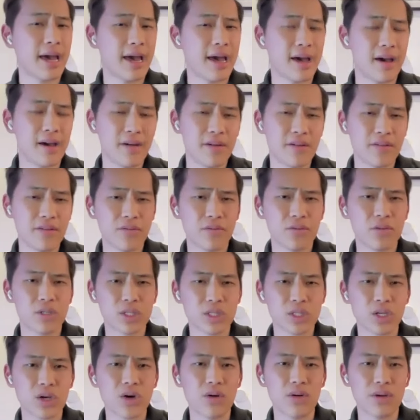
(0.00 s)
half or
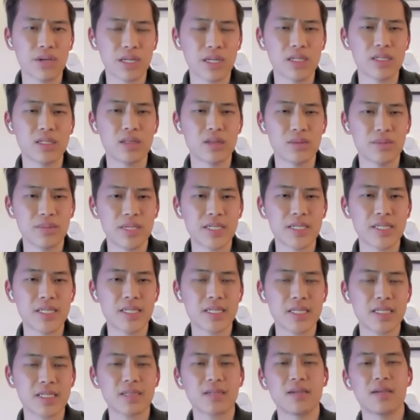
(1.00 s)
so into the
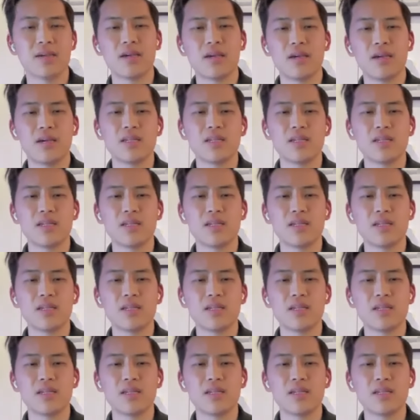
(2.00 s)
business